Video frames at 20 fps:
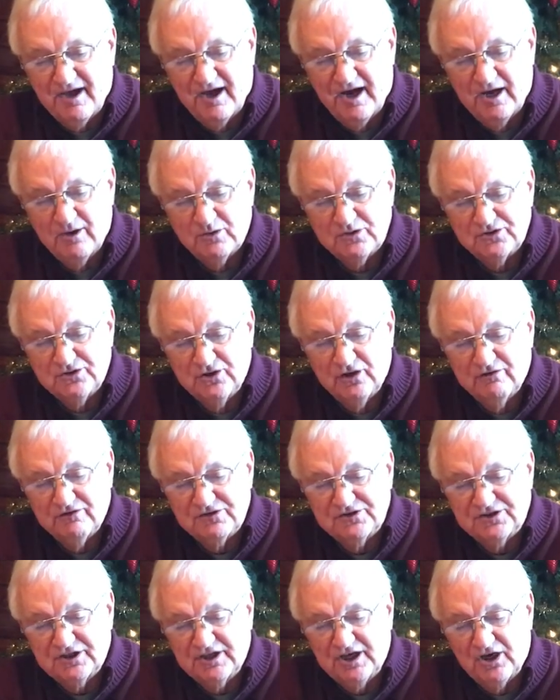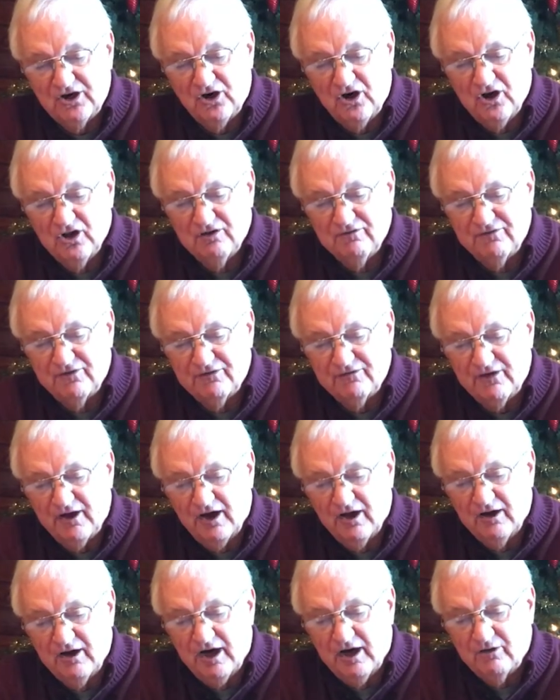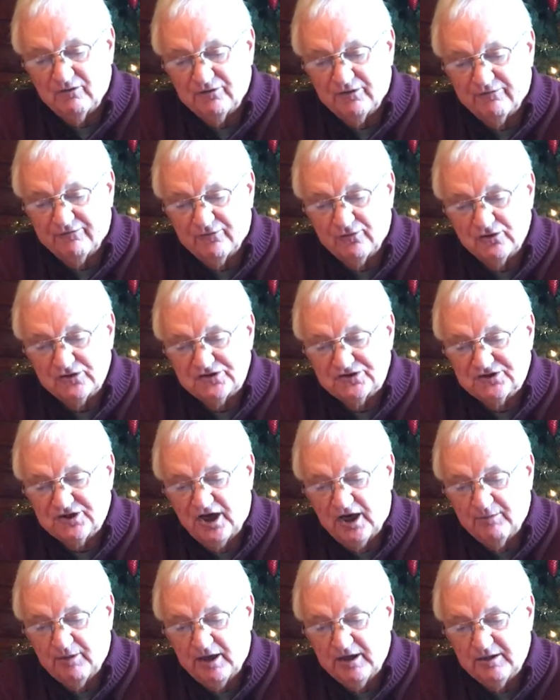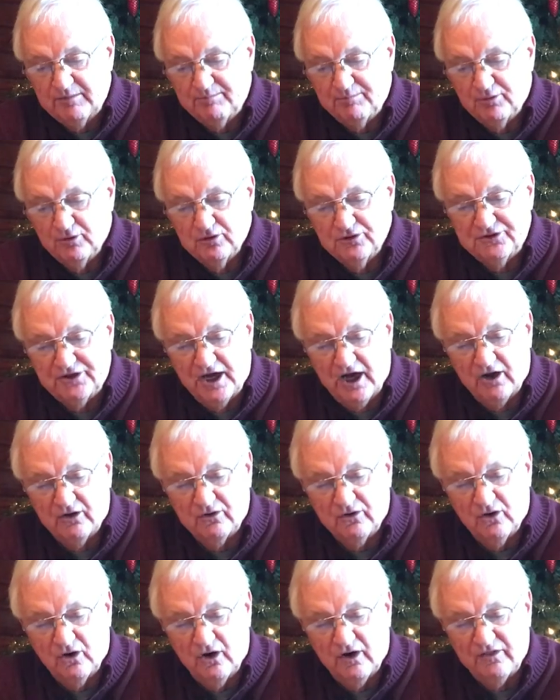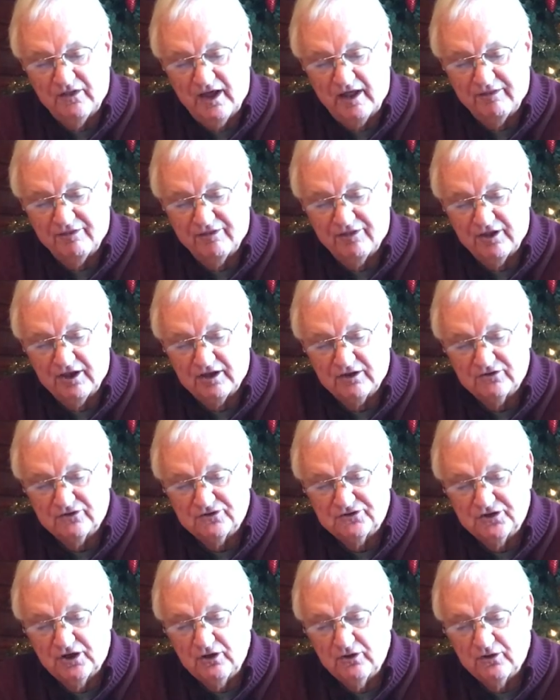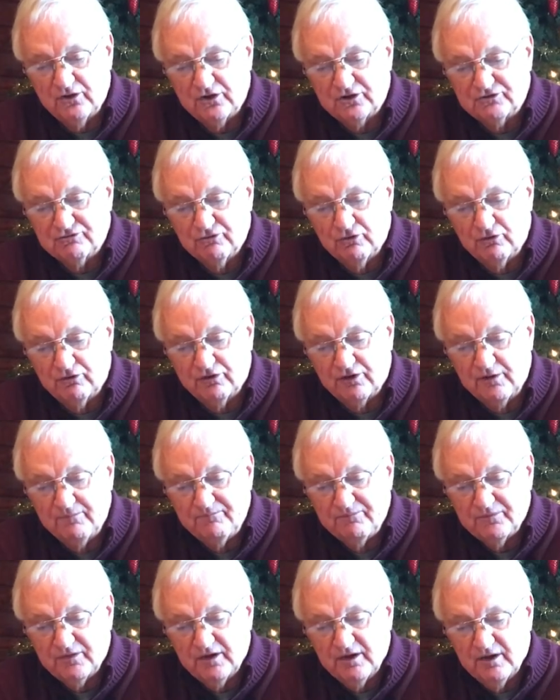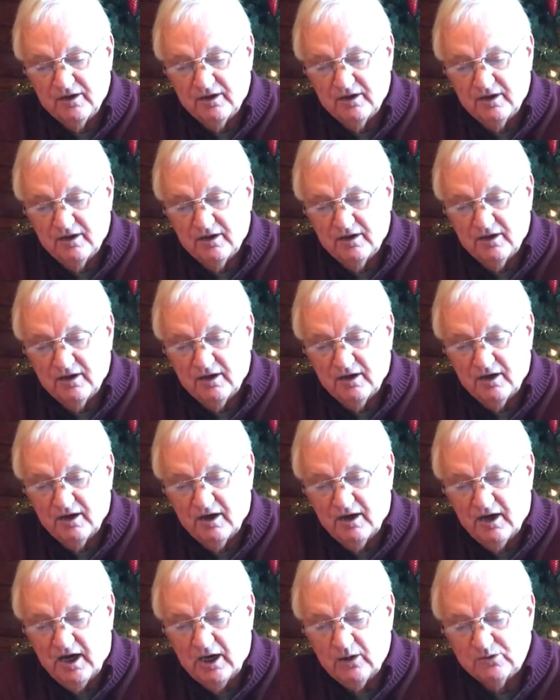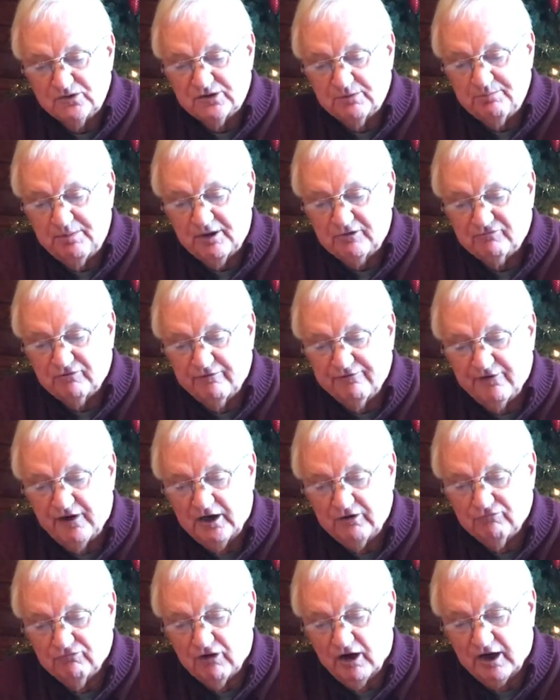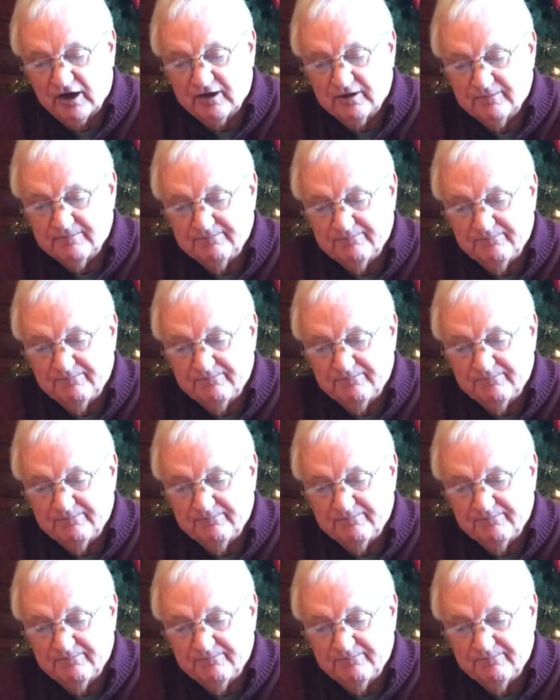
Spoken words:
I was nervous to get all of them out the first time I pulled down on that thing. To tell you the truth, I was a petrified wreck.